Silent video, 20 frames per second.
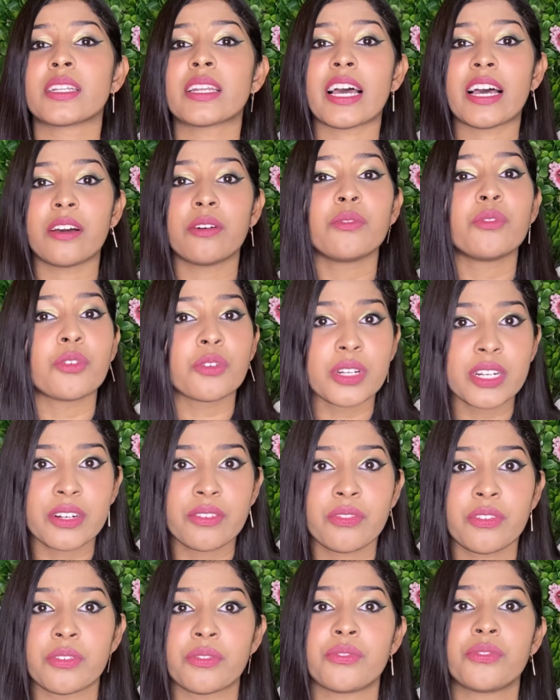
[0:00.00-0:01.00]
I've worn it
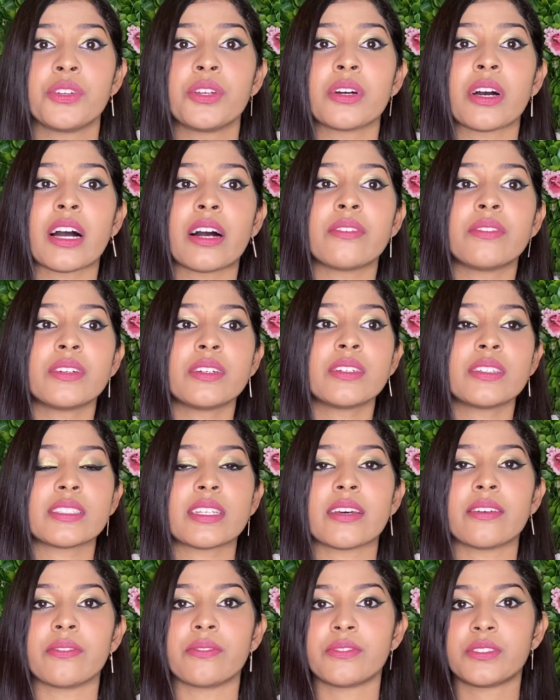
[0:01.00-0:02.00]
for a few hours,
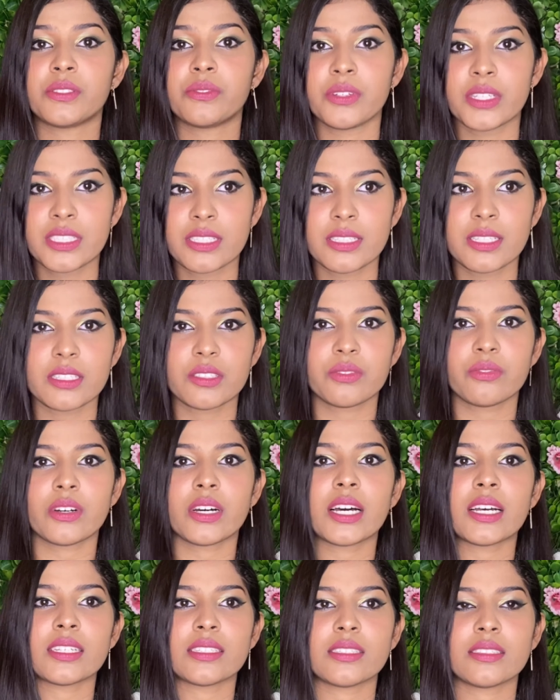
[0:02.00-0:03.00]
I've switched the
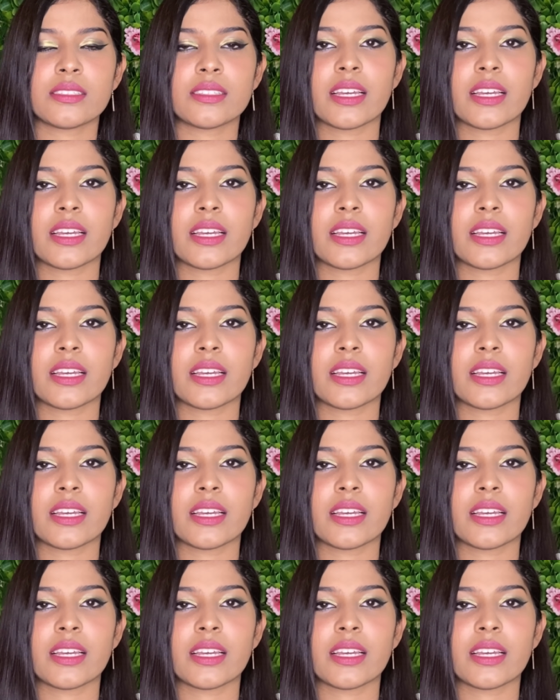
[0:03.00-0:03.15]
swatches,